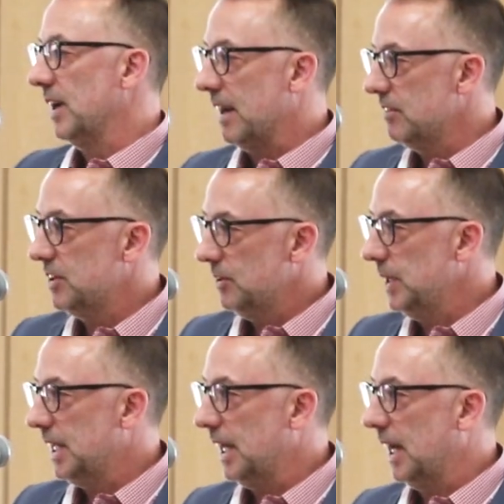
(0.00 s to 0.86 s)
We've done
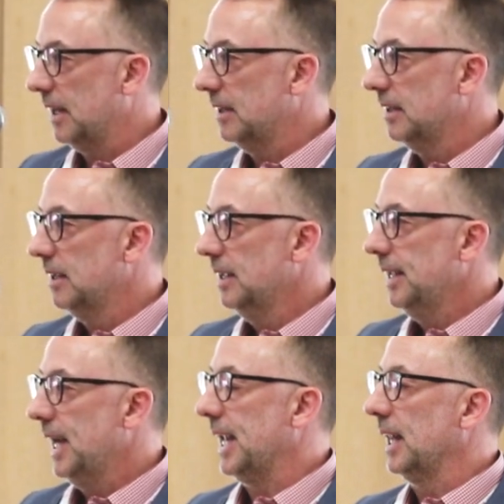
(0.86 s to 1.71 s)
everything we can,
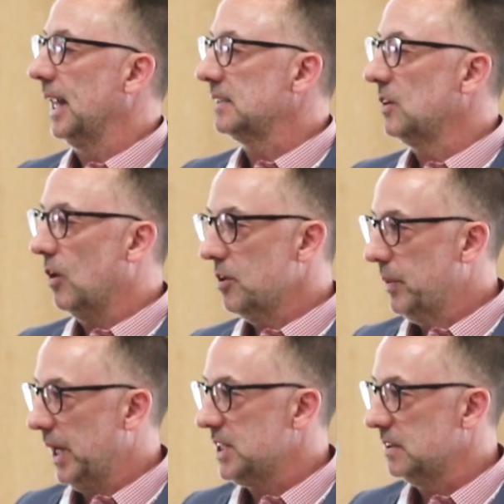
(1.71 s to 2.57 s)
and unless
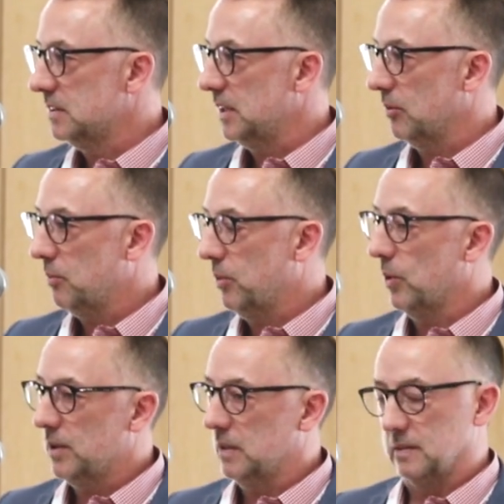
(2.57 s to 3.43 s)
all the patients that
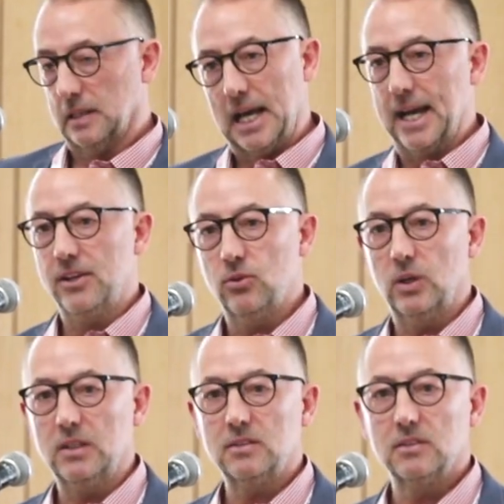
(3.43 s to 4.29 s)
reported this
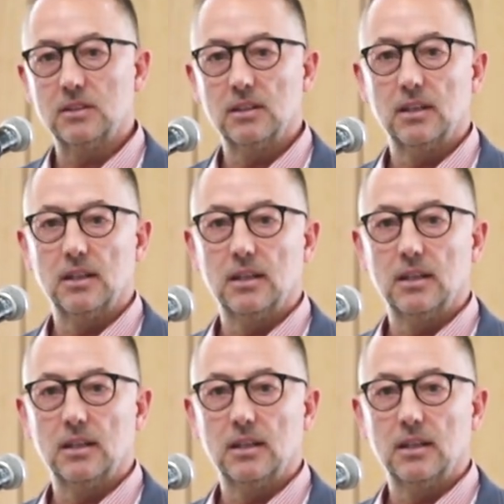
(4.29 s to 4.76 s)
lied to us,